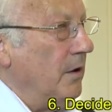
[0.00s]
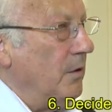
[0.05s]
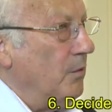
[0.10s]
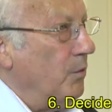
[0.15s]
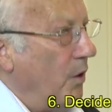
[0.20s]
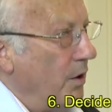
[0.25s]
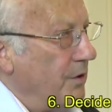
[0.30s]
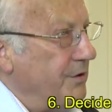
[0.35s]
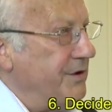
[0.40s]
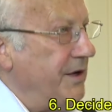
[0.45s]

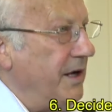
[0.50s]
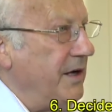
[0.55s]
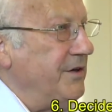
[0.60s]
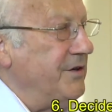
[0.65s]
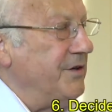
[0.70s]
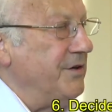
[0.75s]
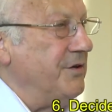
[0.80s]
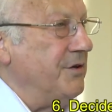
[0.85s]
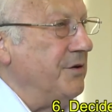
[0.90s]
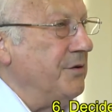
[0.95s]
What
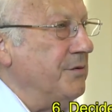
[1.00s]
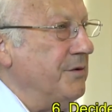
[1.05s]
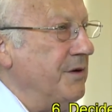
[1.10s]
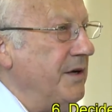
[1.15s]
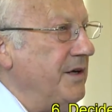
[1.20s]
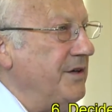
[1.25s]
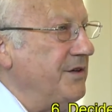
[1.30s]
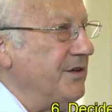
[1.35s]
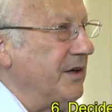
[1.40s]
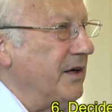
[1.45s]
data do you
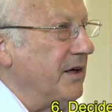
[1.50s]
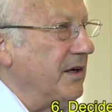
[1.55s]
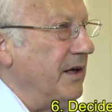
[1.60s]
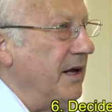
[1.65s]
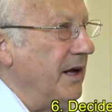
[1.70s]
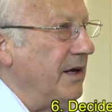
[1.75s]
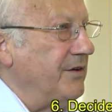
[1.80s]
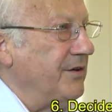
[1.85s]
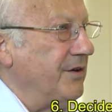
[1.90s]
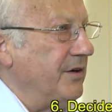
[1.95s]
need to
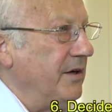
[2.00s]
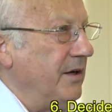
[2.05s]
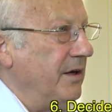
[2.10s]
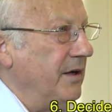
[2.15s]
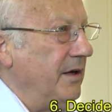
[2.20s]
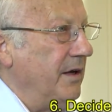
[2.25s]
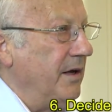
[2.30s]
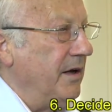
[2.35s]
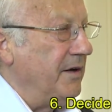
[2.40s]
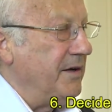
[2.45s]
collect,
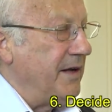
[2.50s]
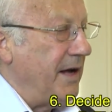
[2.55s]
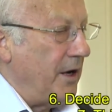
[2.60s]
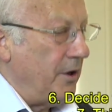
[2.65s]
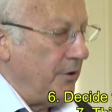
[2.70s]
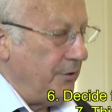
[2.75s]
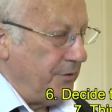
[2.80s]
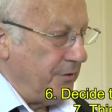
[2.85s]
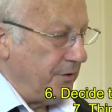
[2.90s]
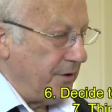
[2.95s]
and
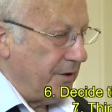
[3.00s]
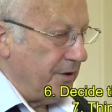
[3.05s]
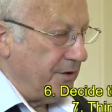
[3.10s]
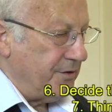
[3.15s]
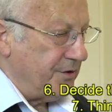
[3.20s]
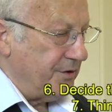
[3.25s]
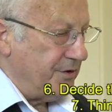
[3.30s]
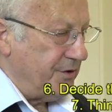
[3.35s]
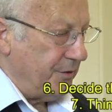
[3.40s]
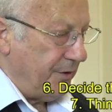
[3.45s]
how are you going
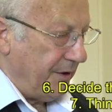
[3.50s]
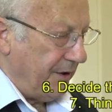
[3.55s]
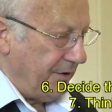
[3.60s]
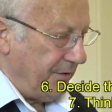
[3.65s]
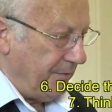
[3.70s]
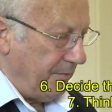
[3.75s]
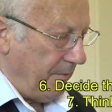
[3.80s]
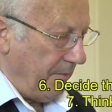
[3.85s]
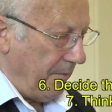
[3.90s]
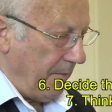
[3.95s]
to do it?